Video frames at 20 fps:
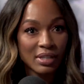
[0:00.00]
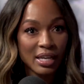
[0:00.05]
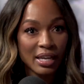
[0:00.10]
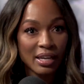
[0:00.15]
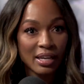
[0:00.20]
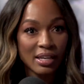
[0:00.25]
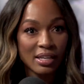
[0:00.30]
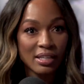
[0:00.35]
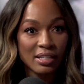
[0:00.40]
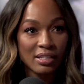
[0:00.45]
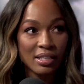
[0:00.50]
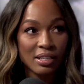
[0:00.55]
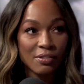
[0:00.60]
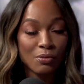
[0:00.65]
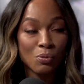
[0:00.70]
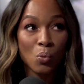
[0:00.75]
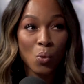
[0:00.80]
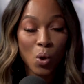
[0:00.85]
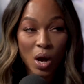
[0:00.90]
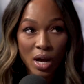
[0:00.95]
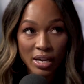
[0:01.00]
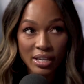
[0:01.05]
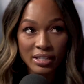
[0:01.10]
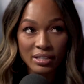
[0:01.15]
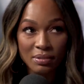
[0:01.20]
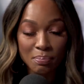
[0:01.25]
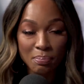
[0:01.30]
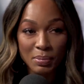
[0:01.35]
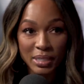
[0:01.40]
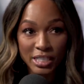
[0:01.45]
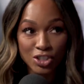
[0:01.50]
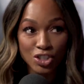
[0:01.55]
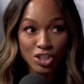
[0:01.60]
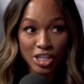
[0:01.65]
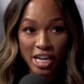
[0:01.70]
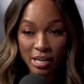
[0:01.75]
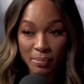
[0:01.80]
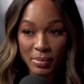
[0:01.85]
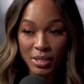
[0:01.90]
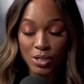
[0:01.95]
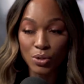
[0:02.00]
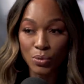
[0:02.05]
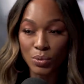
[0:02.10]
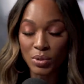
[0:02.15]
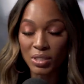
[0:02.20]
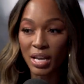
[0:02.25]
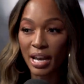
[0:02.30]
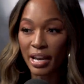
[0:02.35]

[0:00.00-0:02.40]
And one, meet Jamie, who was